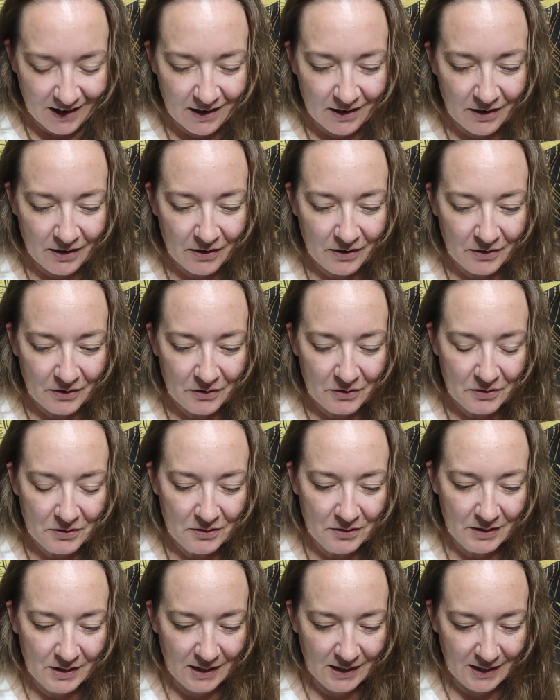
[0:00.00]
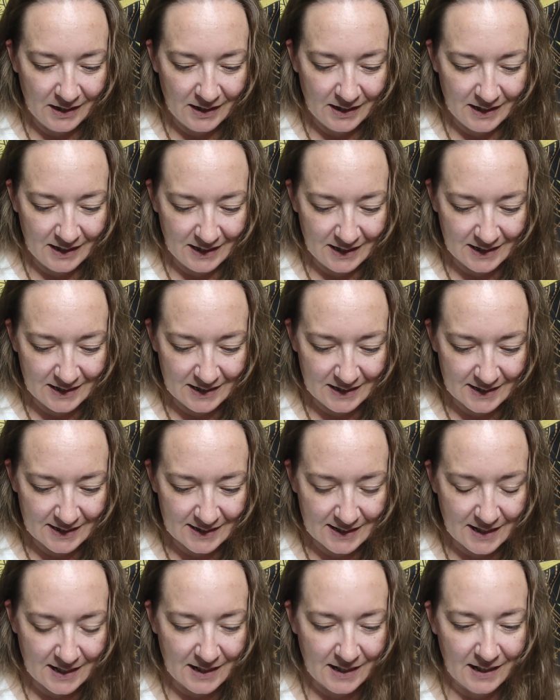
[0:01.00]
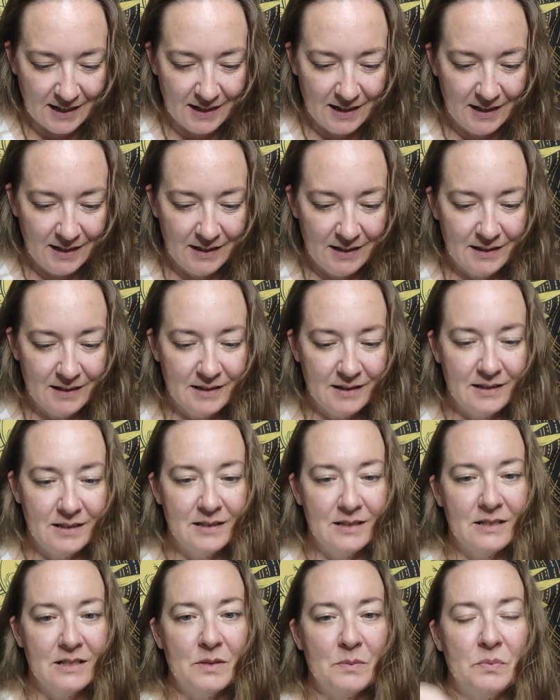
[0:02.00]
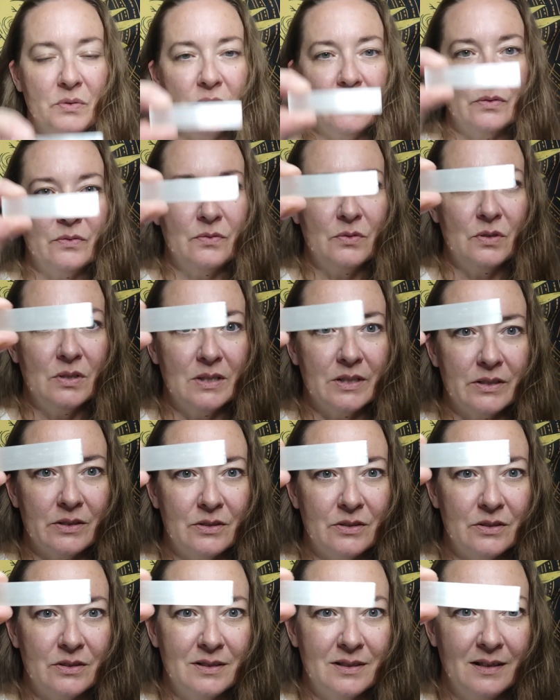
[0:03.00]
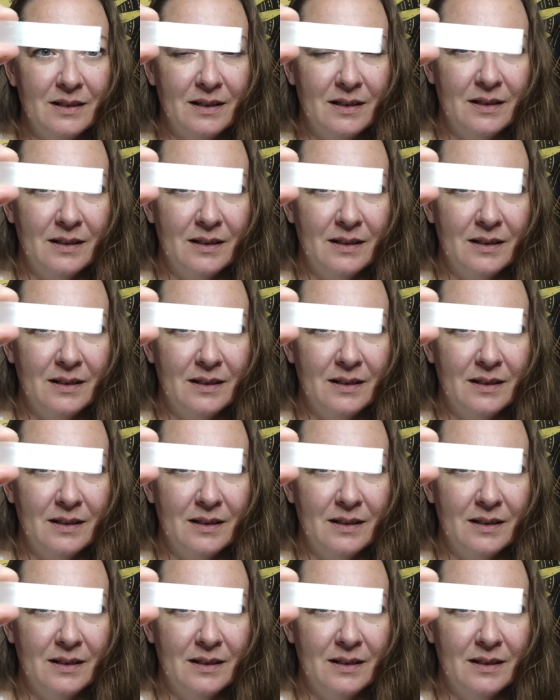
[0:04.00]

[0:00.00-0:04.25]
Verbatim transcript: Oh, and inside this beautiful little